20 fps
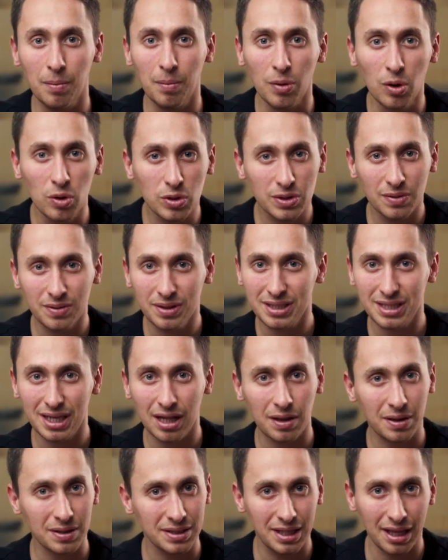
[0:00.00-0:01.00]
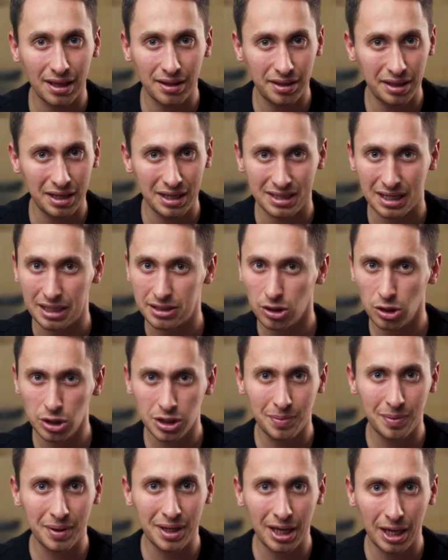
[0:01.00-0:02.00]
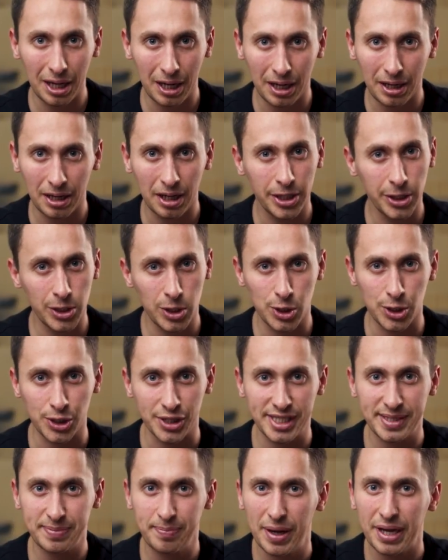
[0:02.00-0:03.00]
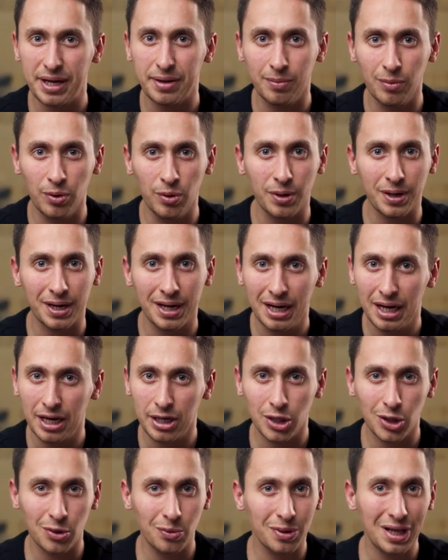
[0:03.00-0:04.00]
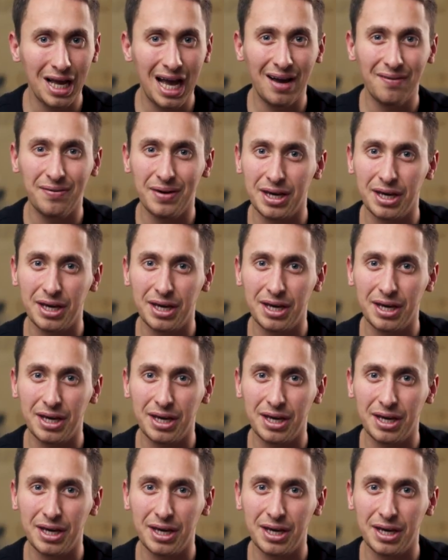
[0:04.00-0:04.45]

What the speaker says: most of the sellers, they think that on the beginning you should spend more, you will have a